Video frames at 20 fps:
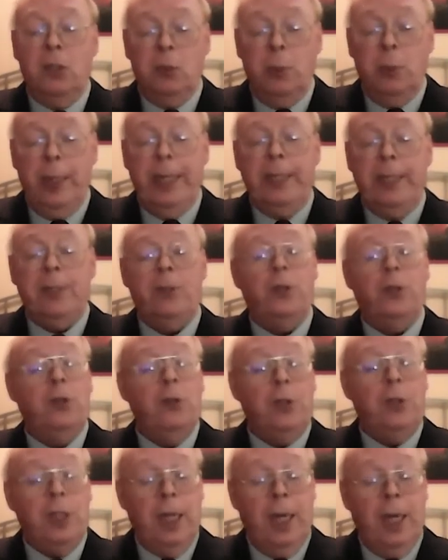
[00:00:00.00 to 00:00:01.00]
Suite
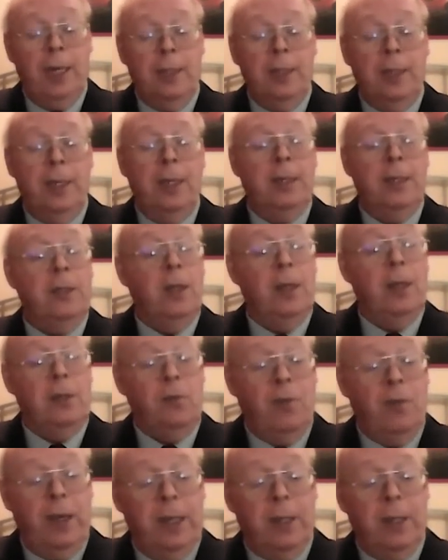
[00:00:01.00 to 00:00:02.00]
210 in
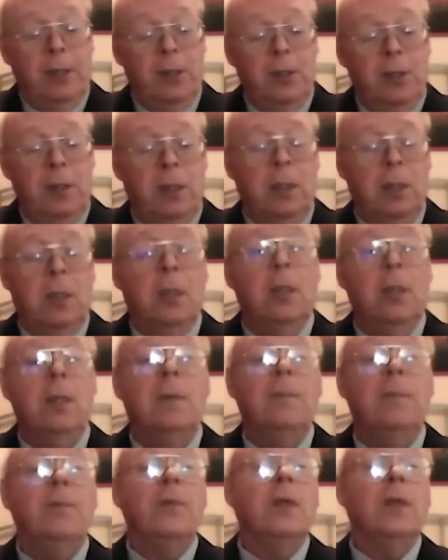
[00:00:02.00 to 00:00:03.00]
Las Vegas.
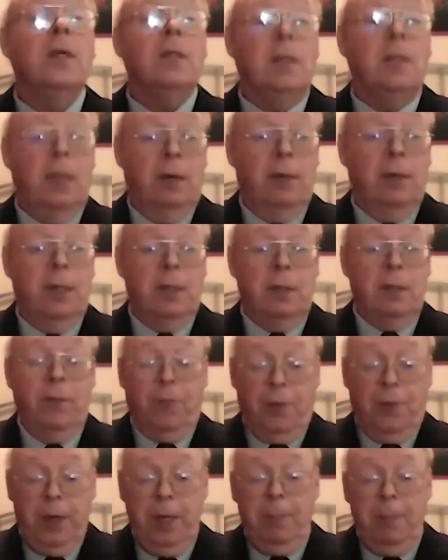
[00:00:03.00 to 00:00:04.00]
There is
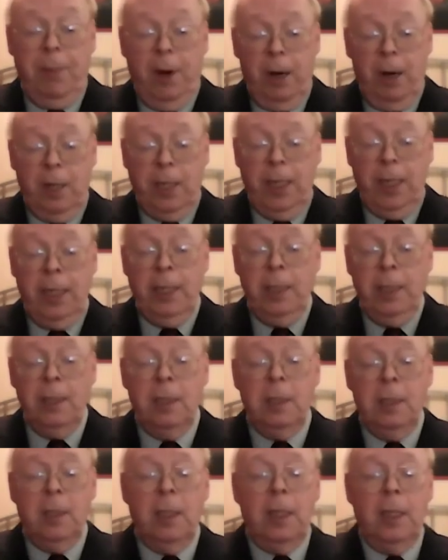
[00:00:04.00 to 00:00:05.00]
free parking
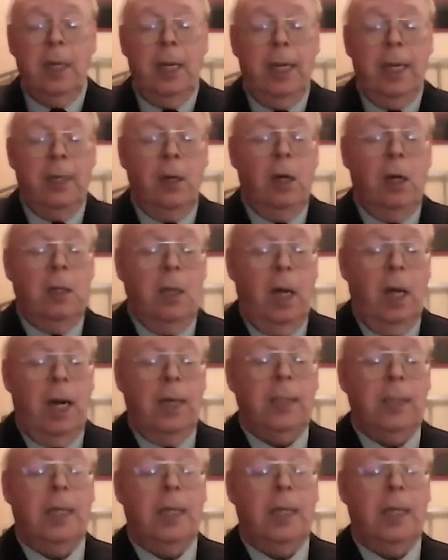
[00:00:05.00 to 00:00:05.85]
in our lot